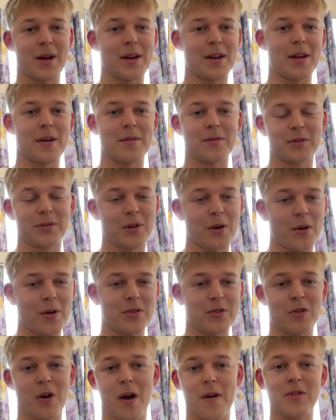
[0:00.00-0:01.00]
I love going
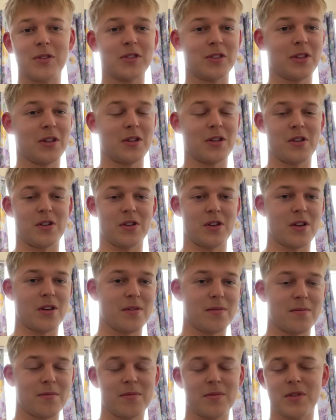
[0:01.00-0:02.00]
driving to the
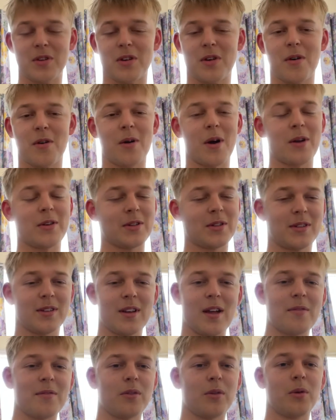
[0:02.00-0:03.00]
gym. You know, I just
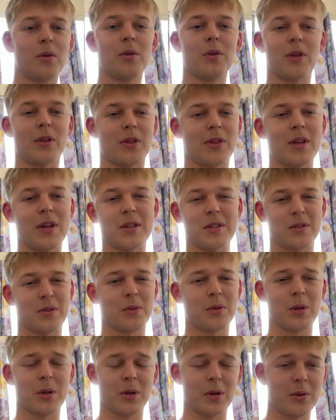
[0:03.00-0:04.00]
love all the things,
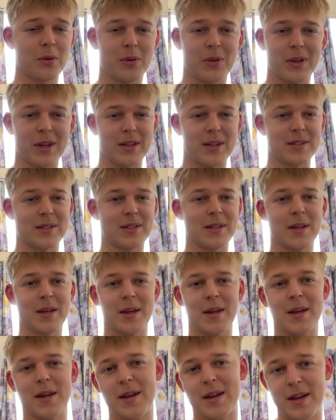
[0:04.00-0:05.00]
all the little things,
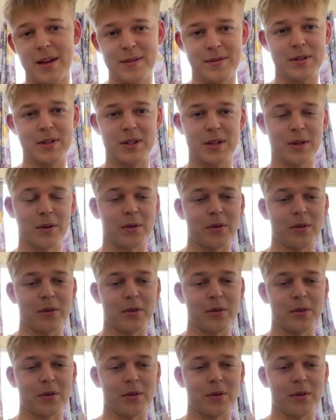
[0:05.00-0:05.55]
every single